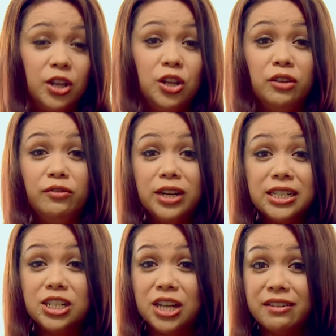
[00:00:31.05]
you could find
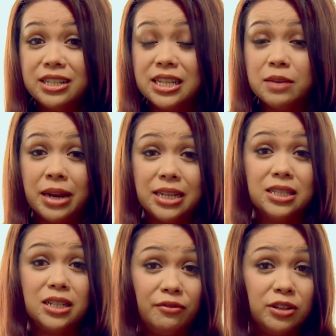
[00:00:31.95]
a charity that makes a
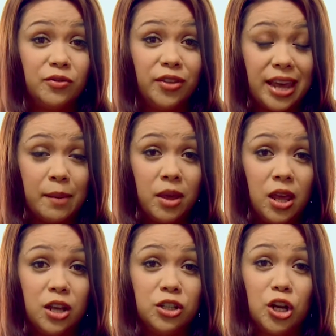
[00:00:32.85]
difference for them
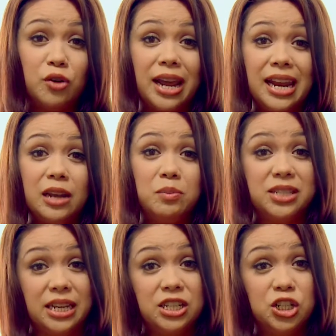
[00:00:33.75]
and donate a
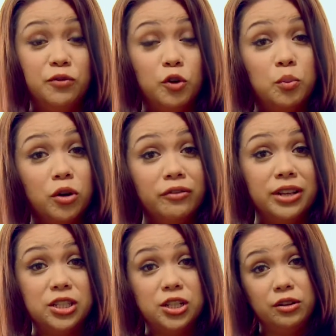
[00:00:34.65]
percentage of your
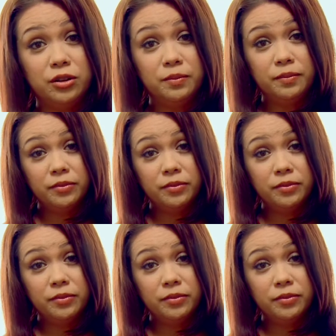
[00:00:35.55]
profits to them.